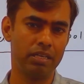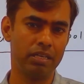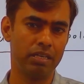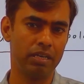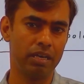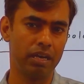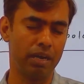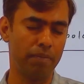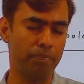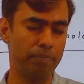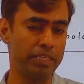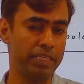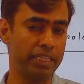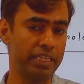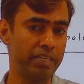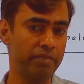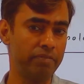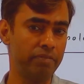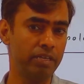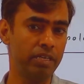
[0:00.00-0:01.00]

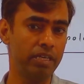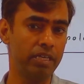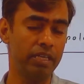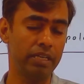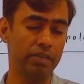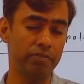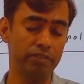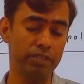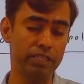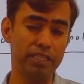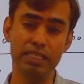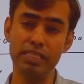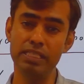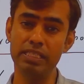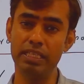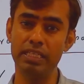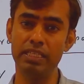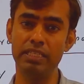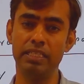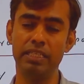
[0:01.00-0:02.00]
applicable if
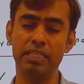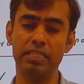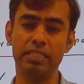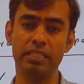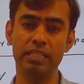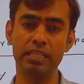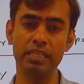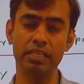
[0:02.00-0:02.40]
initially there is a